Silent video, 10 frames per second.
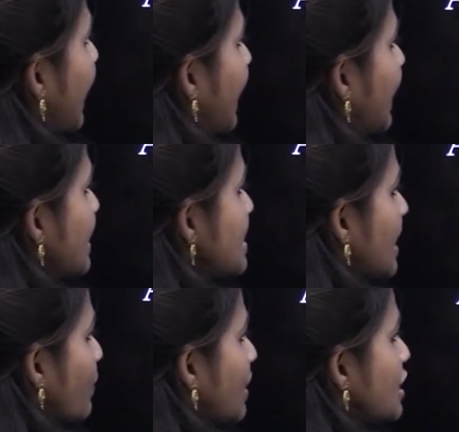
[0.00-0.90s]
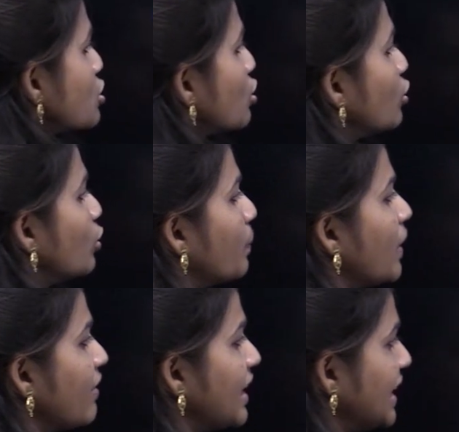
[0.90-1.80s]
8 is equals to 2
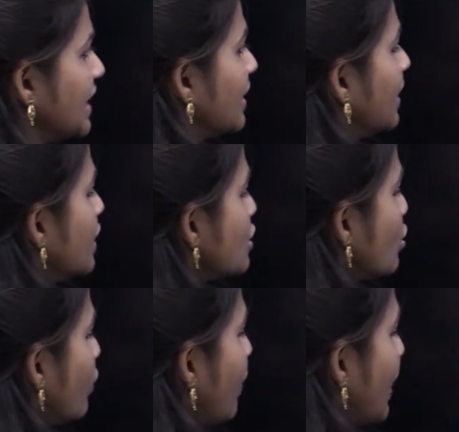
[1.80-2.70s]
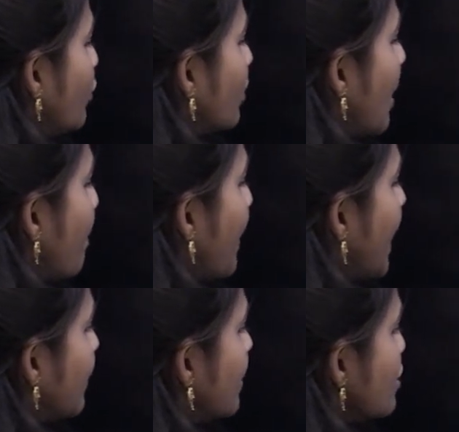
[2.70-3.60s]
power 8. So when you
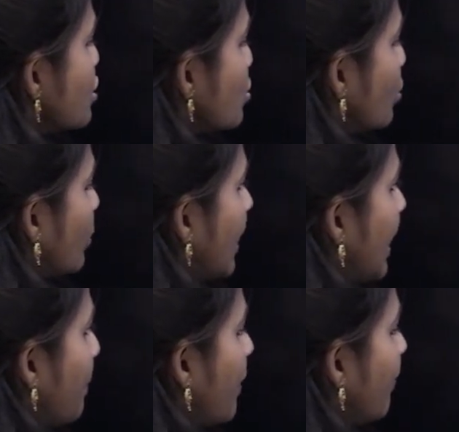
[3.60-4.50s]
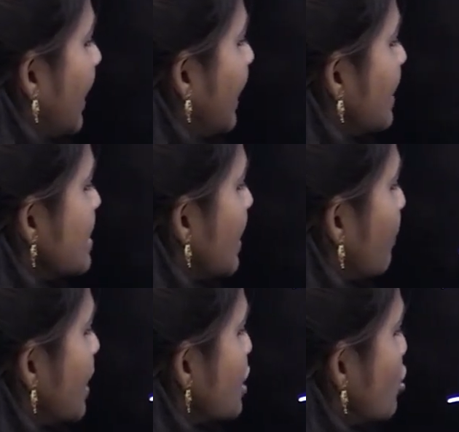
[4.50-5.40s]
compare these two, a power 8 is
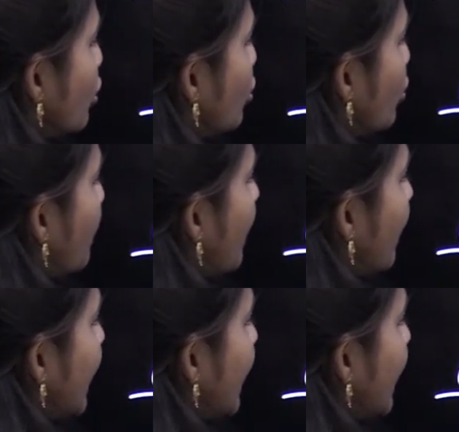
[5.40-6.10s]
equals to 2 power